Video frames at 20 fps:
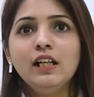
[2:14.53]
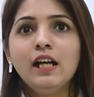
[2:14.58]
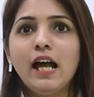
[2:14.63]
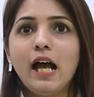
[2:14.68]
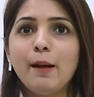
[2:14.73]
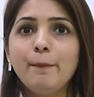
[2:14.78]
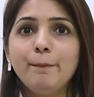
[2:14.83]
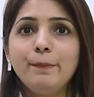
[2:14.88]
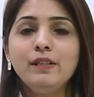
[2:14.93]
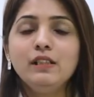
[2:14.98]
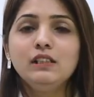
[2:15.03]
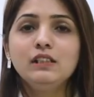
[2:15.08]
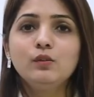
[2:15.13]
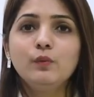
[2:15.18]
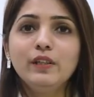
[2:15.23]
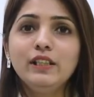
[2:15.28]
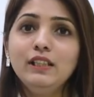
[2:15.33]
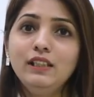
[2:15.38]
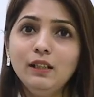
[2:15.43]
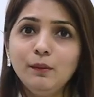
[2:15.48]
happens
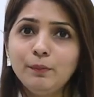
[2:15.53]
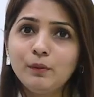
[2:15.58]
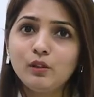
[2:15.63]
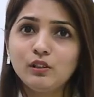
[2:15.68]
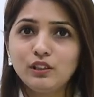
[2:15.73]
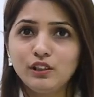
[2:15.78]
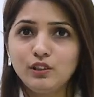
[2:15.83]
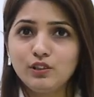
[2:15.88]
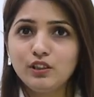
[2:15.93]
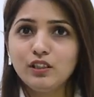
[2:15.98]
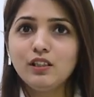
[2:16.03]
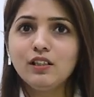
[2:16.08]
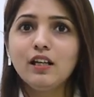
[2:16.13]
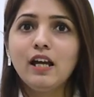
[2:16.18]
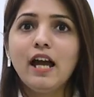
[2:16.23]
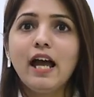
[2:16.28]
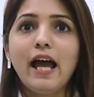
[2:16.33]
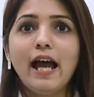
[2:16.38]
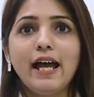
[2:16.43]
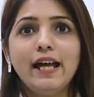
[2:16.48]
with the procedure
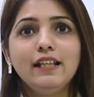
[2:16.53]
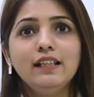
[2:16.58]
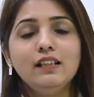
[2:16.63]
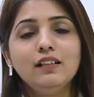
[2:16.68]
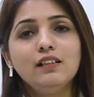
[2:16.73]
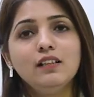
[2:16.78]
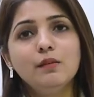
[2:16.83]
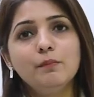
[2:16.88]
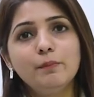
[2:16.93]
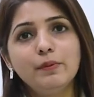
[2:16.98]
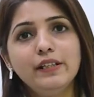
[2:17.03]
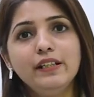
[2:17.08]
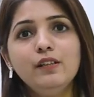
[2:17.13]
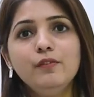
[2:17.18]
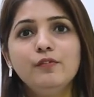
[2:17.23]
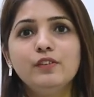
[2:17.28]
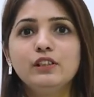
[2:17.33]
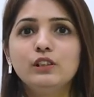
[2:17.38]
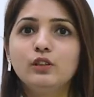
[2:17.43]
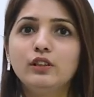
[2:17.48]
and the complete
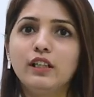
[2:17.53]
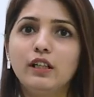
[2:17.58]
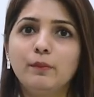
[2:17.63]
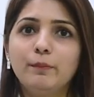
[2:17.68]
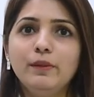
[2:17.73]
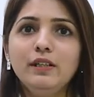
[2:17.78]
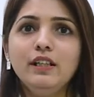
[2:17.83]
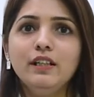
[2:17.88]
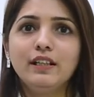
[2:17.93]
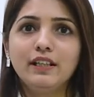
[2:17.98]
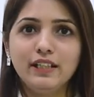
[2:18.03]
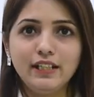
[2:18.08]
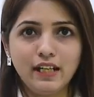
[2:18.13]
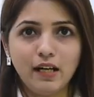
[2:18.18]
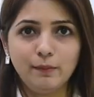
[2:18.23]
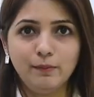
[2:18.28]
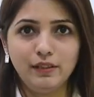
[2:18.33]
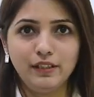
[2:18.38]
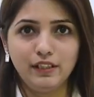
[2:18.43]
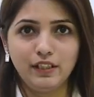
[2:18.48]
physiotherapy
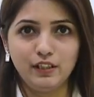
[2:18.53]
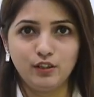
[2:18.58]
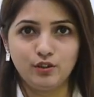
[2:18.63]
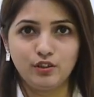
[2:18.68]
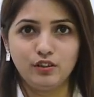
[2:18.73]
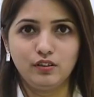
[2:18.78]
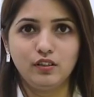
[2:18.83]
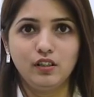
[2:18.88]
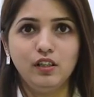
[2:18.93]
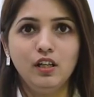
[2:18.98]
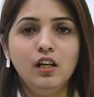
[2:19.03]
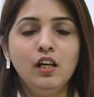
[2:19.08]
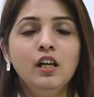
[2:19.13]
rehabilitation.